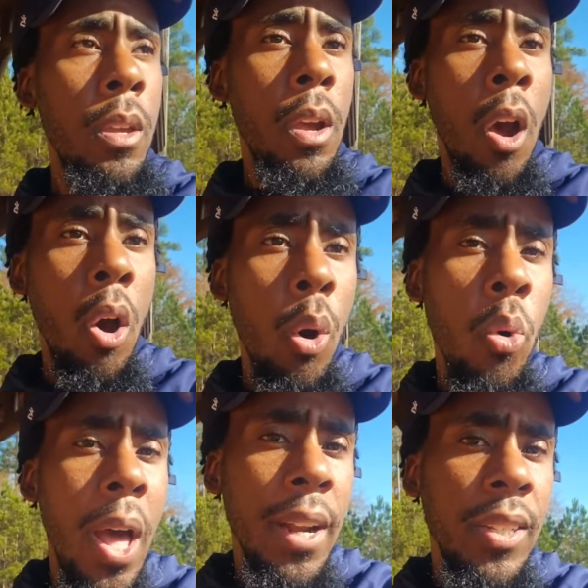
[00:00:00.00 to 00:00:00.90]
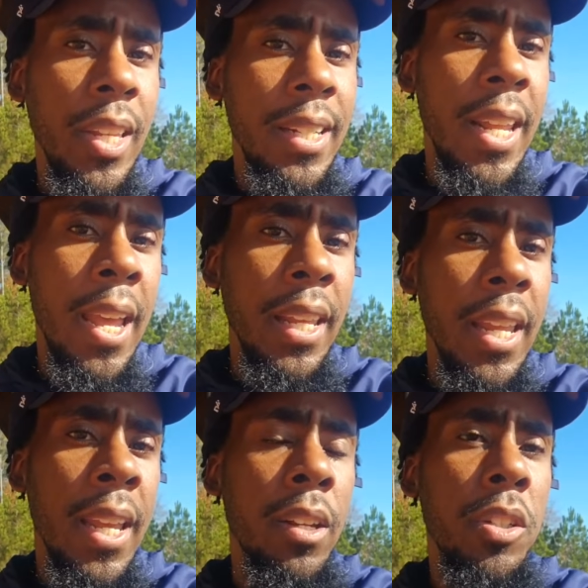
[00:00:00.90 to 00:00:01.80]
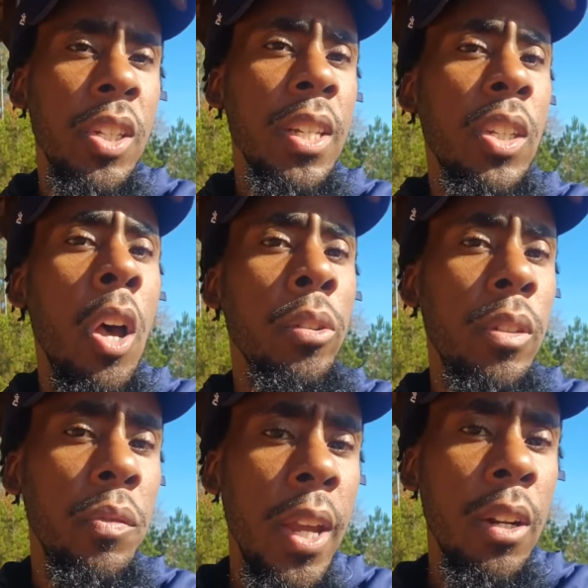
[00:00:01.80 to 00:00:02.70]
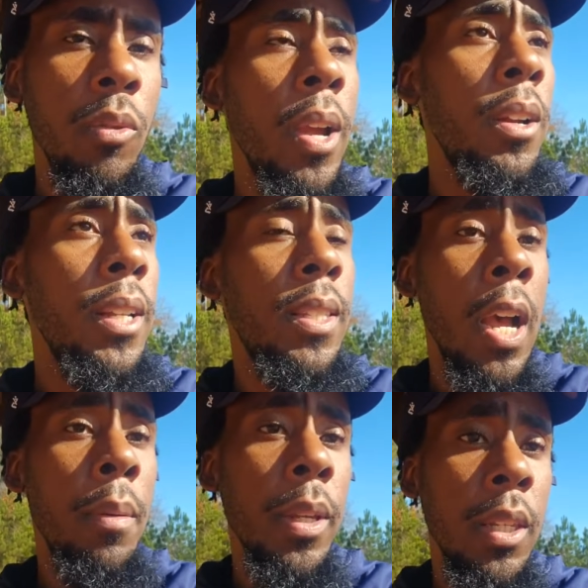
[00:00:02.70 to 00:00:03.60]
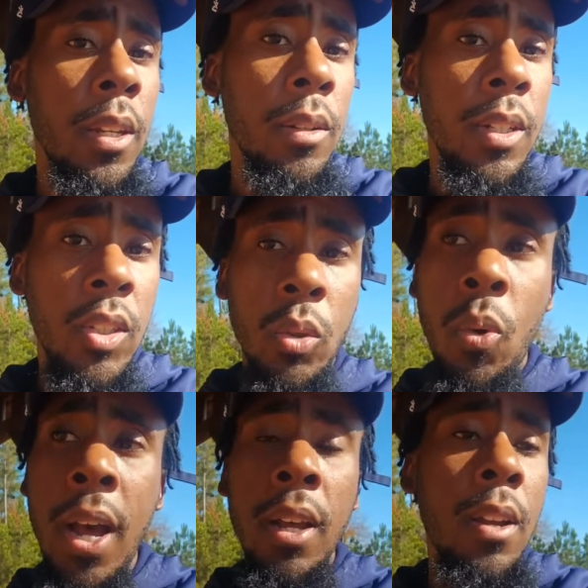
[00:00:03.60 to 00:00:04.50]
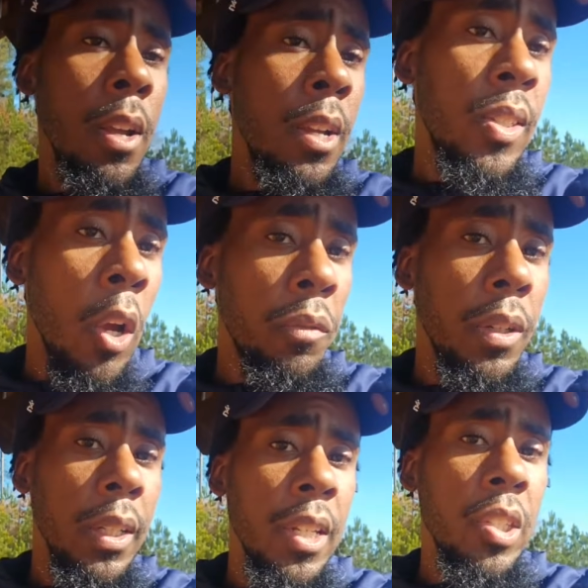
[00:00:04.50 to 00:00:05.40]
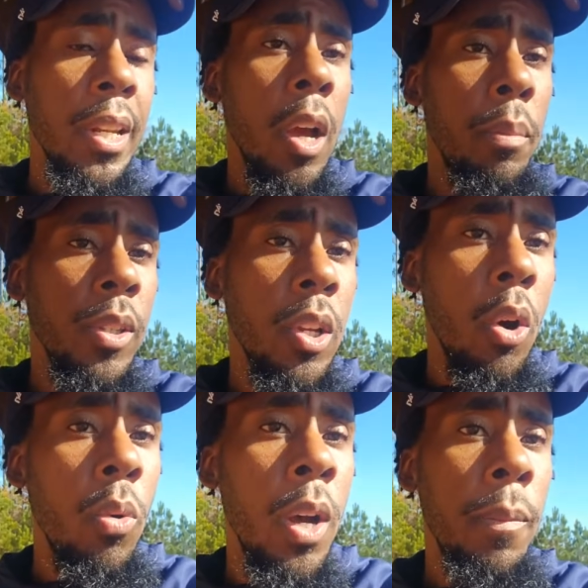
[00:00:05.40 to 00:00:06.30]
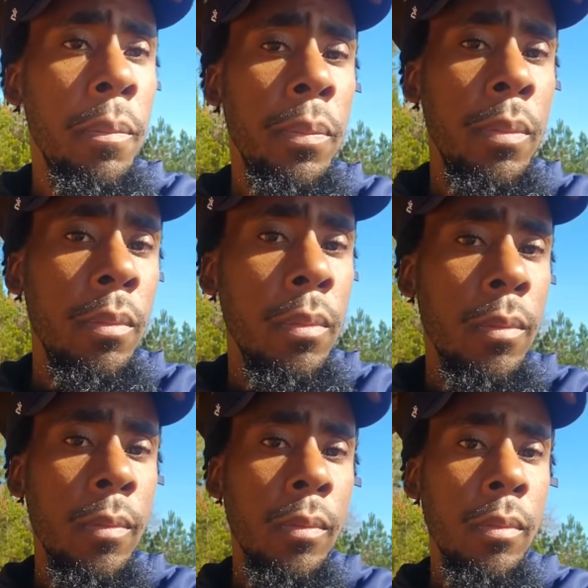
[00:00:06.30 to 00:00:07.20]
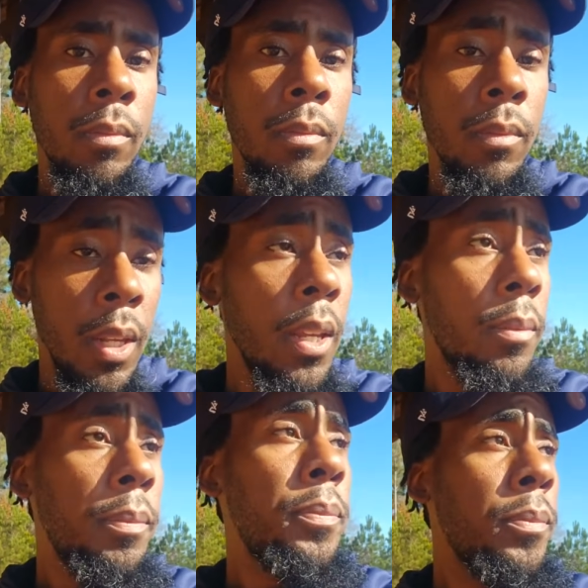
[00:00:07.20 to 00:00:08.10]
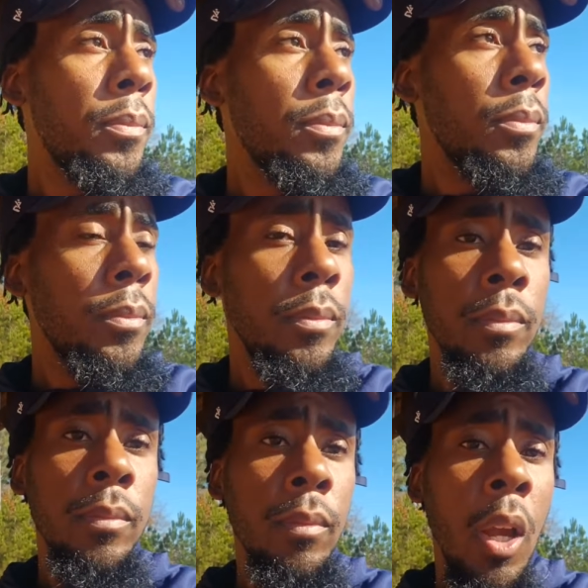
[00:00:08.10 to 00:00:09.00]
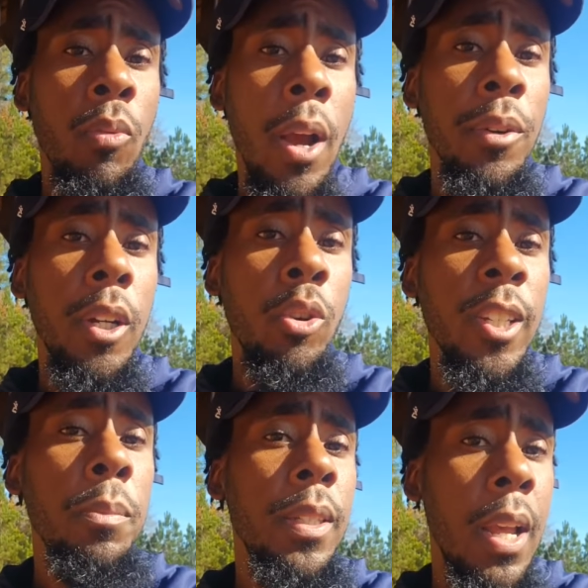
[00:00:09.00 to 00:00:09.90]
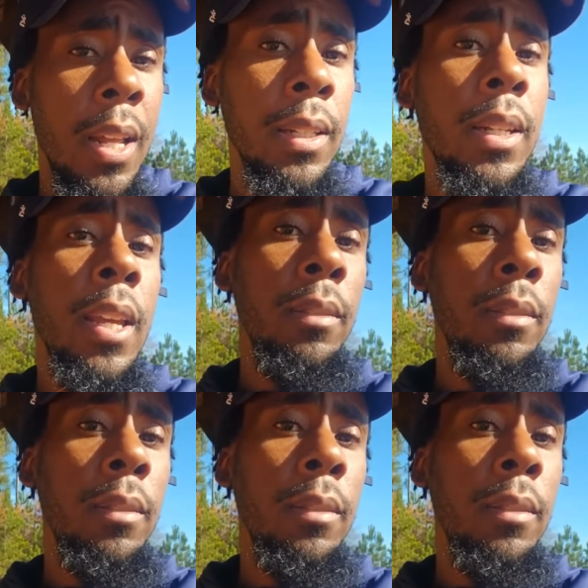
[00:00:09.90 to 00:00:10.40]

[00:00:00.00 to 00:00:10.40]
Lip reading: A whole lot of satanic energy is cultivated around that time of year. This is why self-deletion numbers go up. Yeah. Around the Christmas holiday.